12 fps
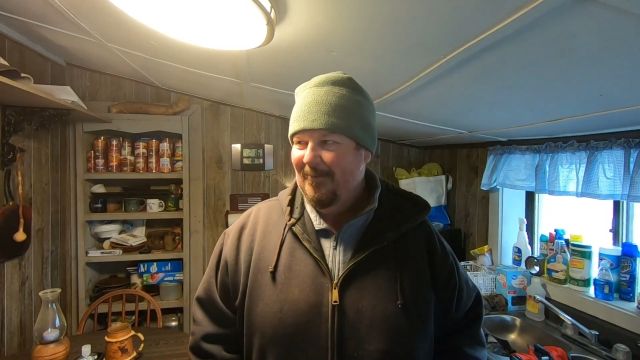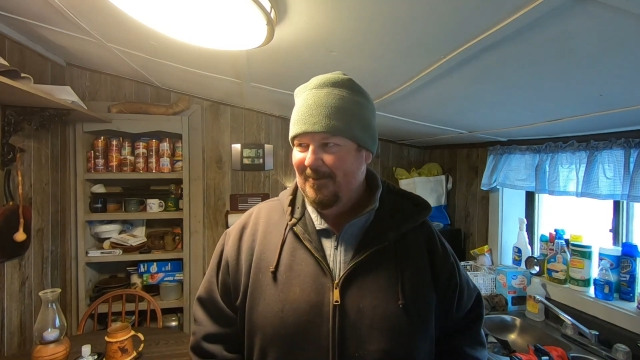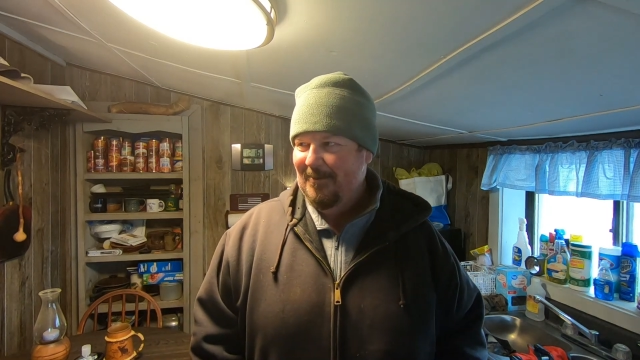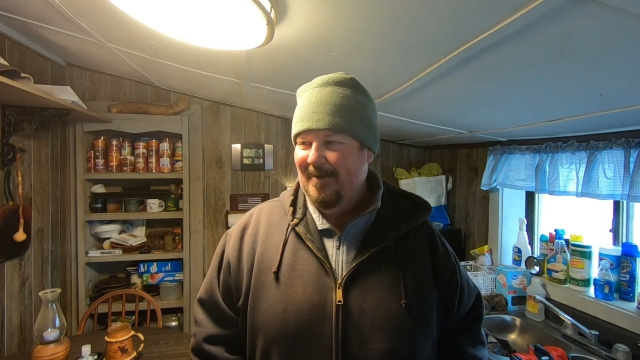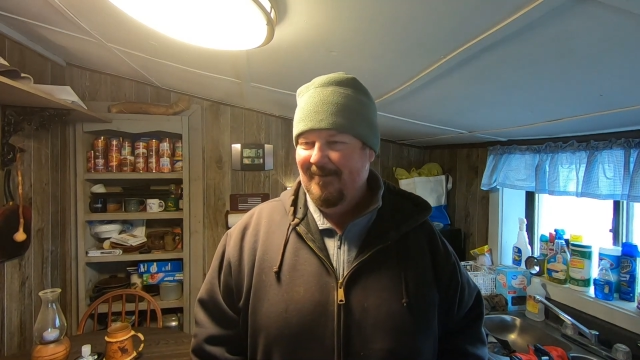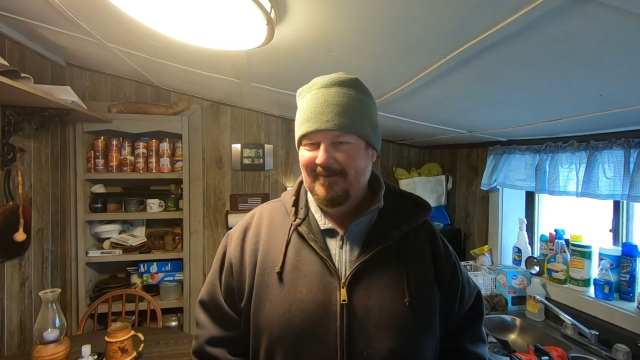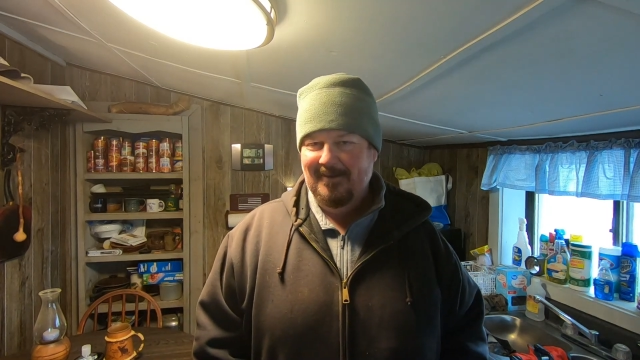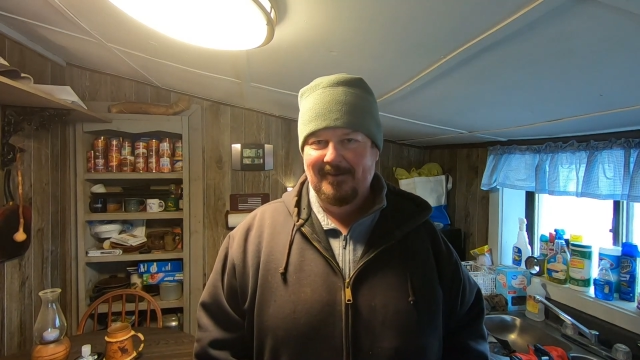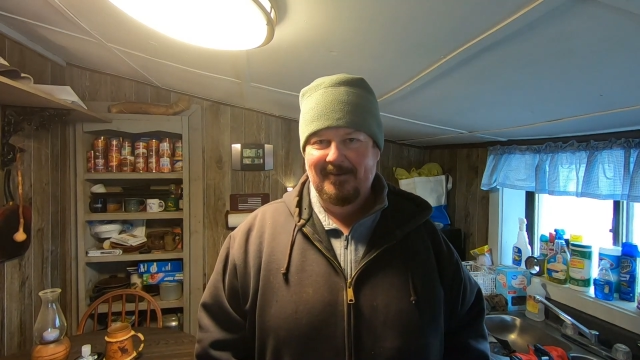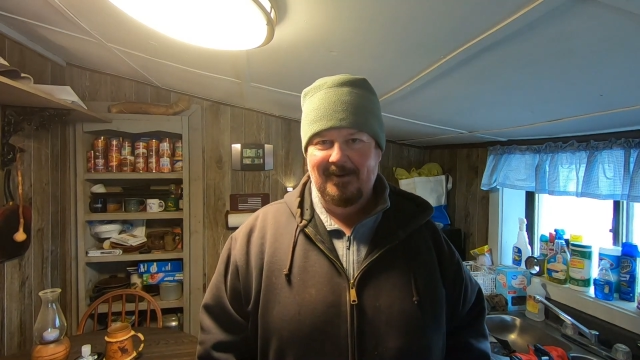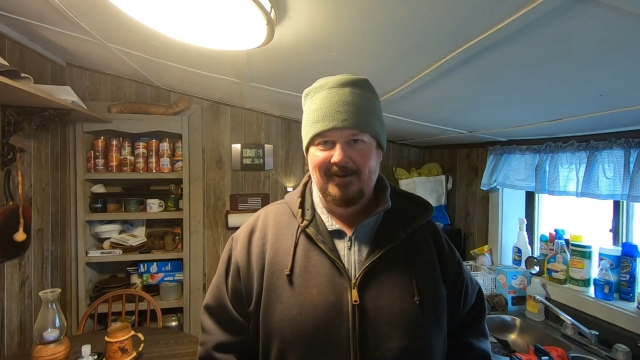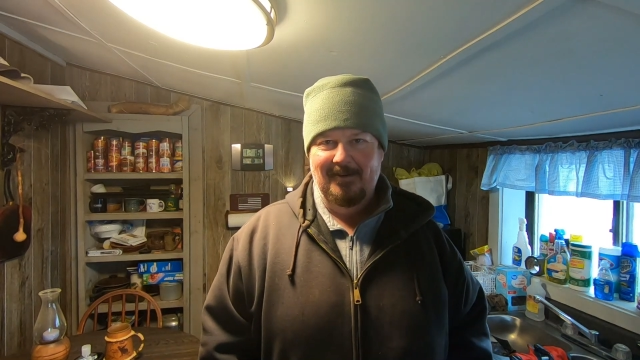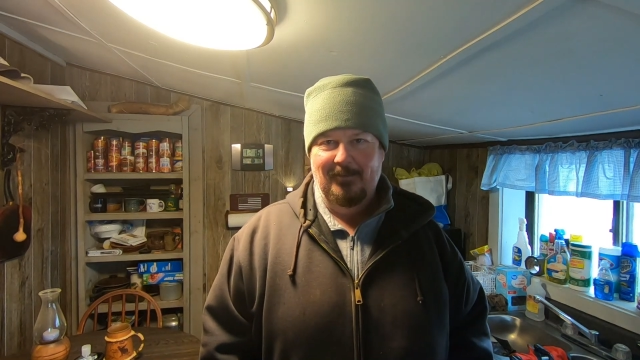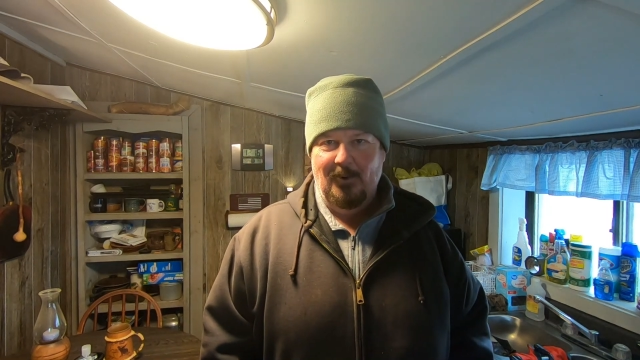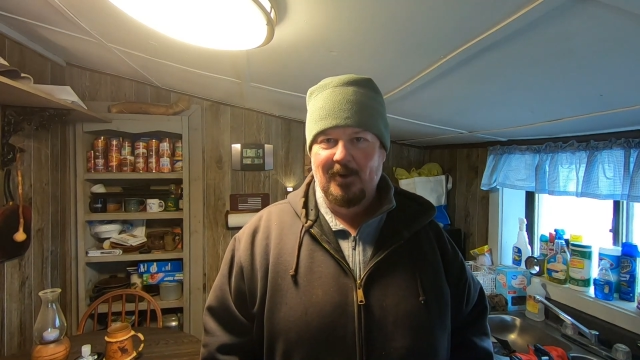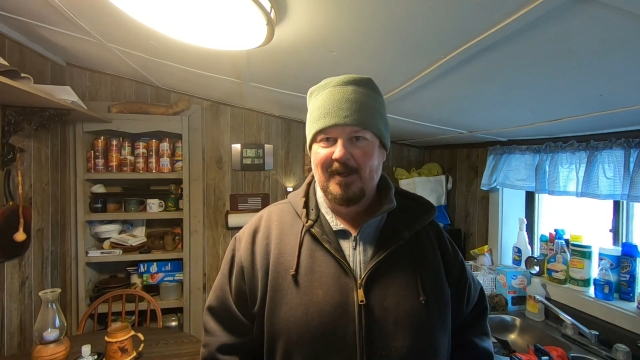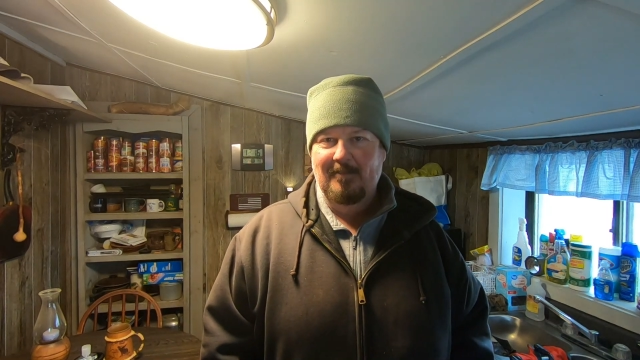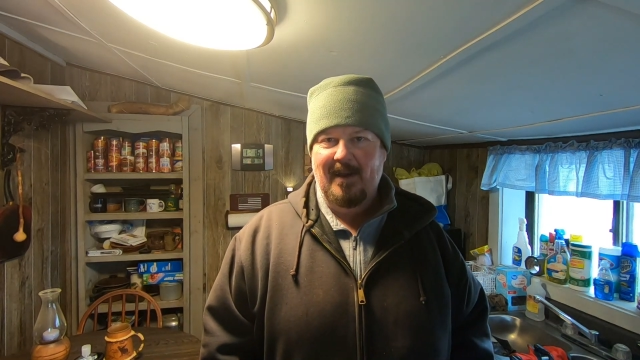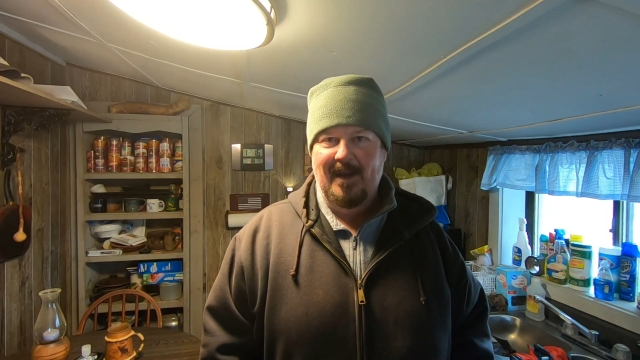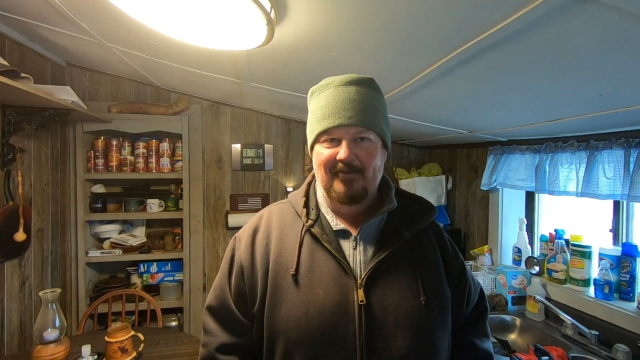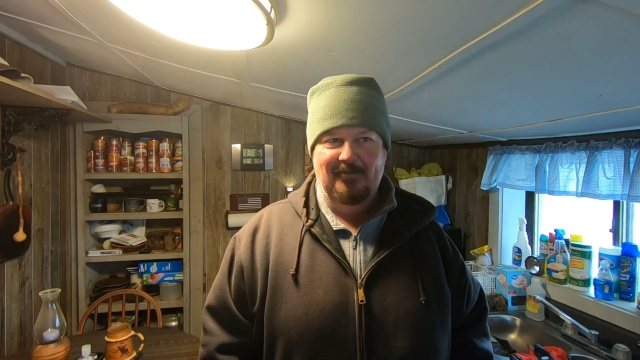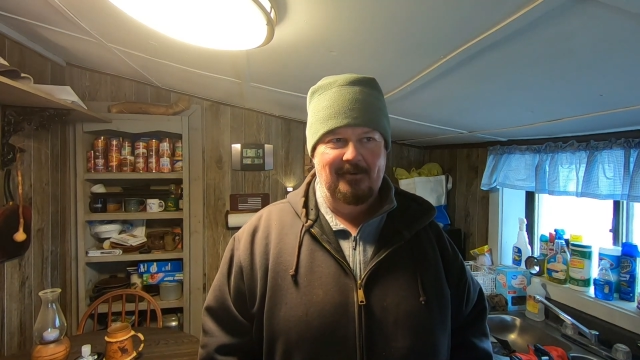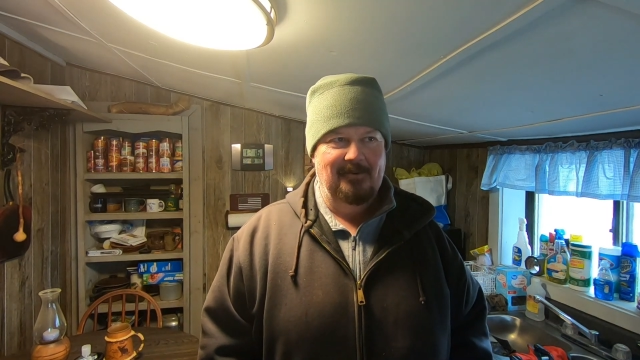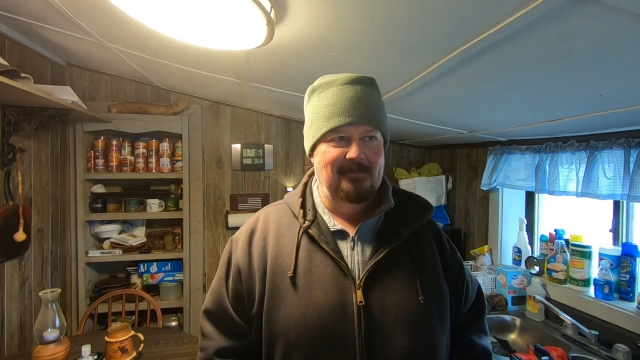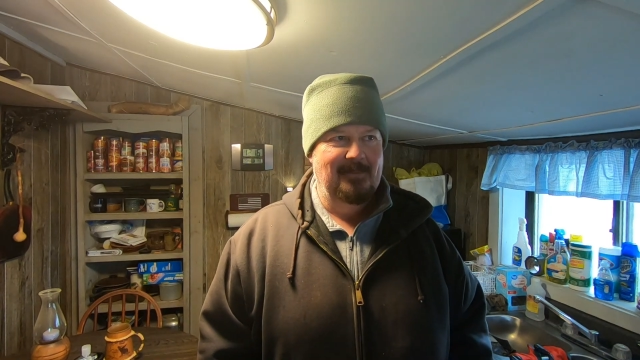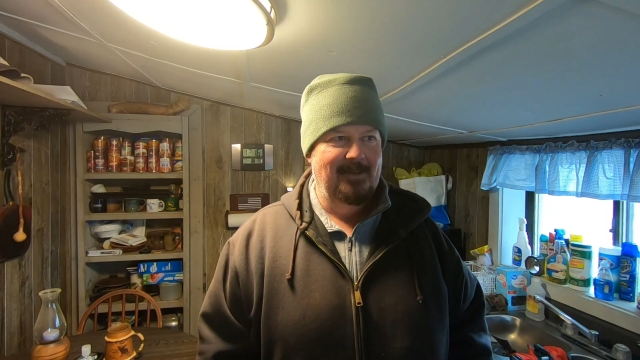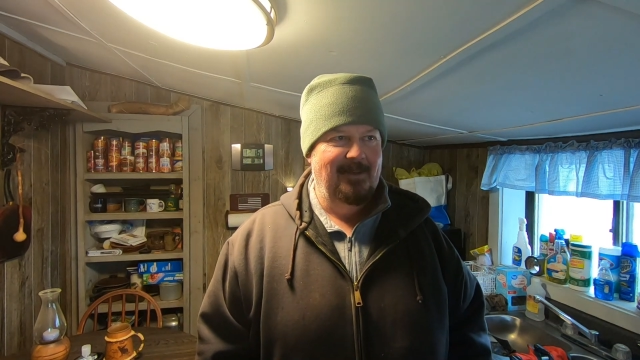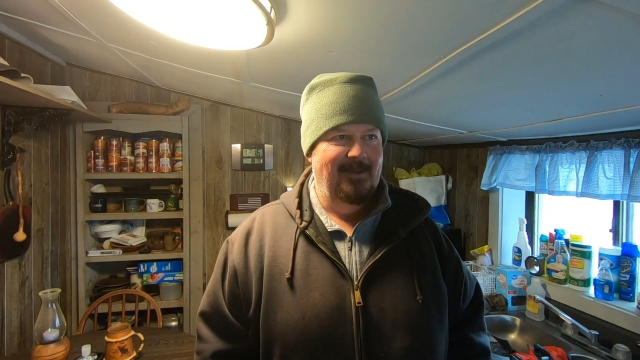we do have a working bathroom